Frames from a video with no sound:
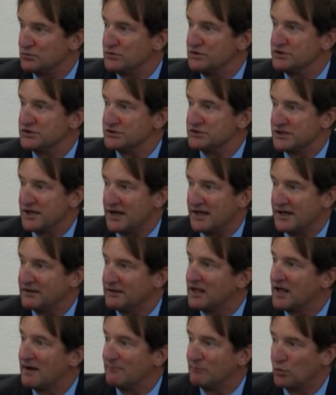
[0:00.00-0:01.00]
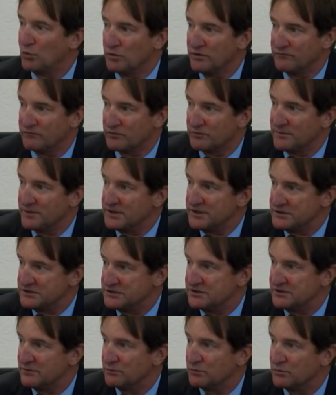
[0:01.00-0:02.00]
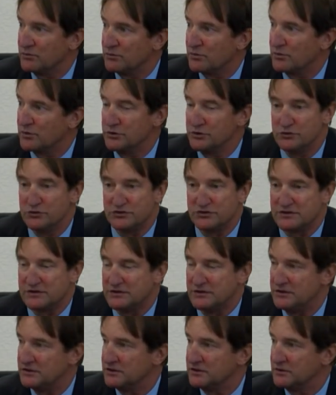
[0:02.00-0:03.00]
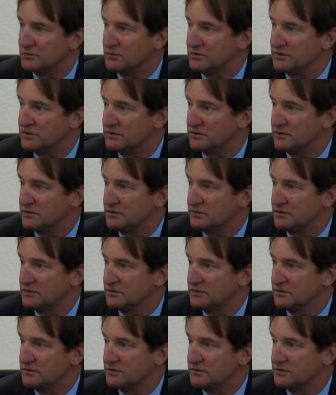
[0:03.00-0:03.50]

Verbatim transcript: We just had a lot more information than we were used to dealing with.